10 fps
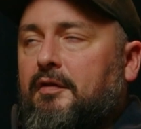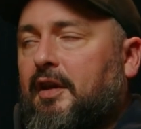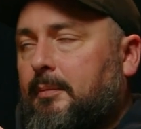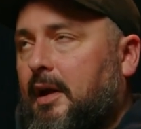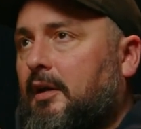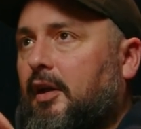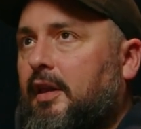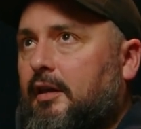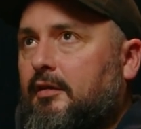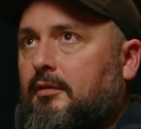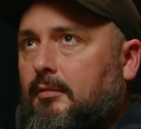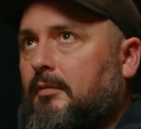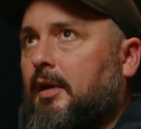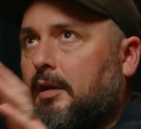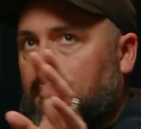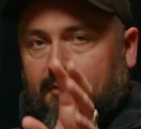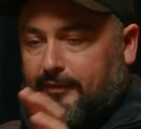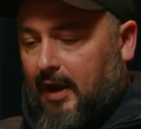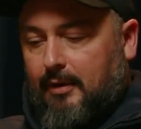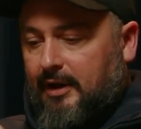you think about it like this, in
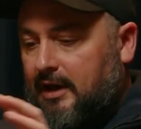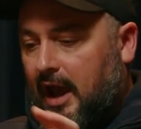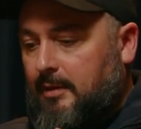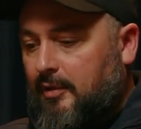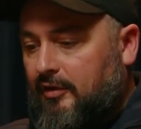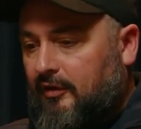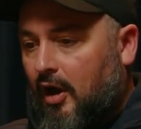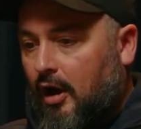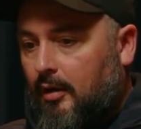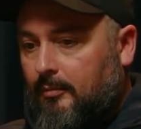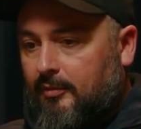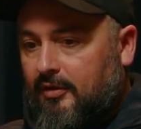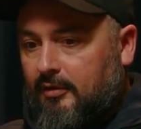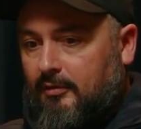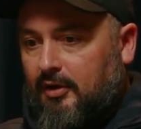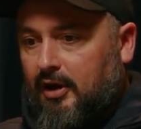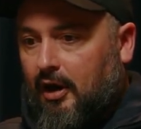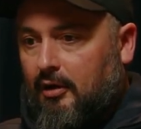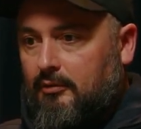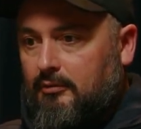very layman's terms,
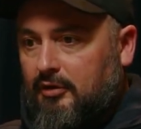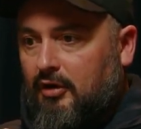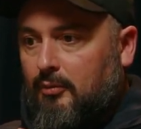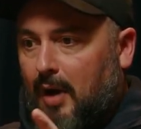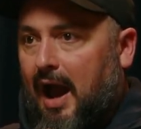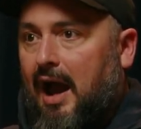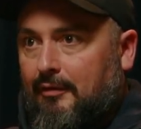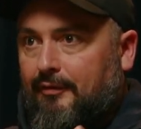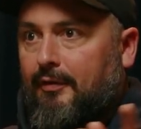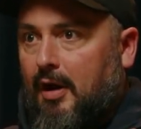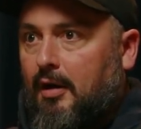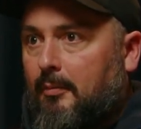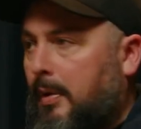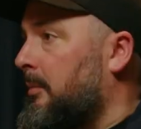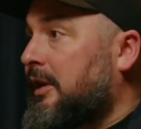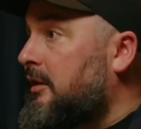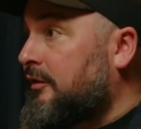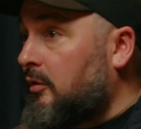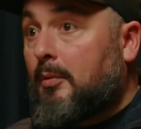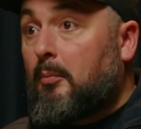you have a publicly
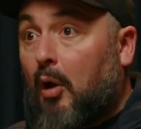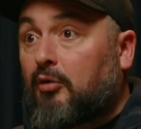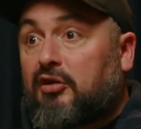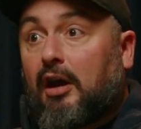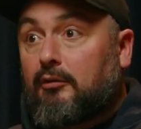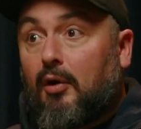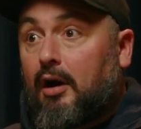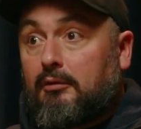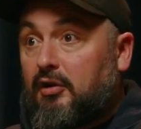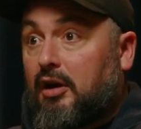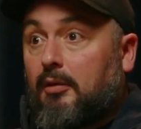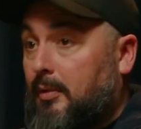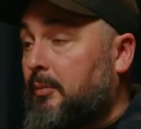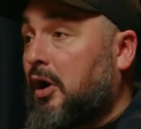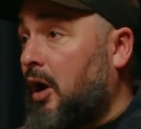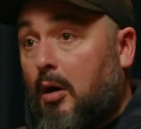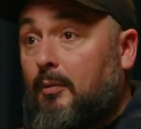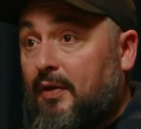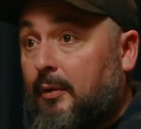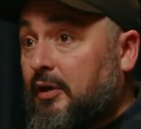viewable blockchain, right? People can go on
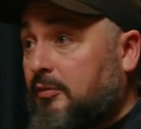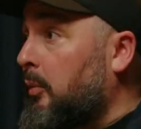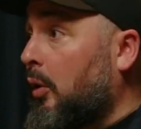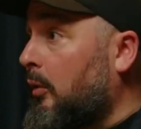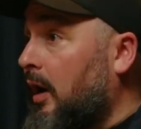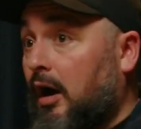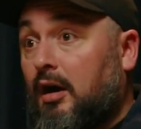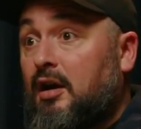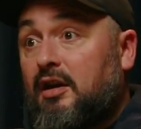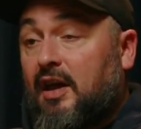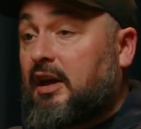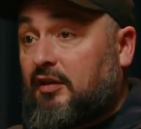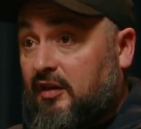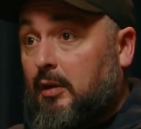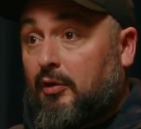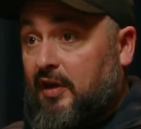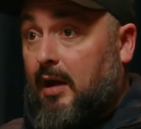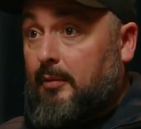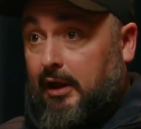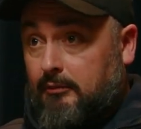with their Explorer, they can see what's
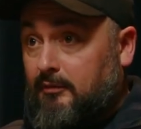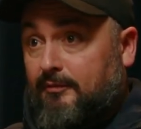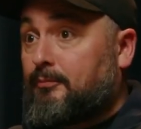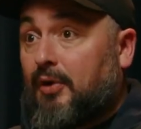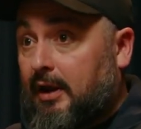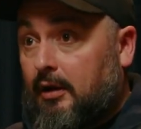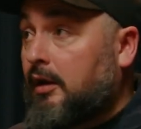happening. Brilliant.